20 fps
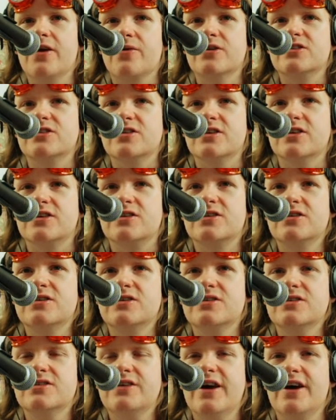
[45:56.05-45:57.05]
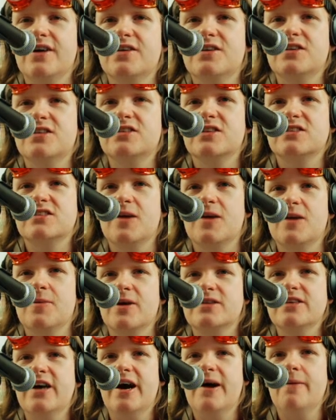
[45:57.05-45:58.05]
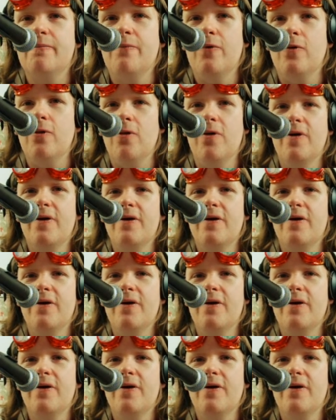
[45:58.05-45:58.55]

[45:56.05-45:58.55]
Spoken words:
isn't it? Yeah, this is the same example.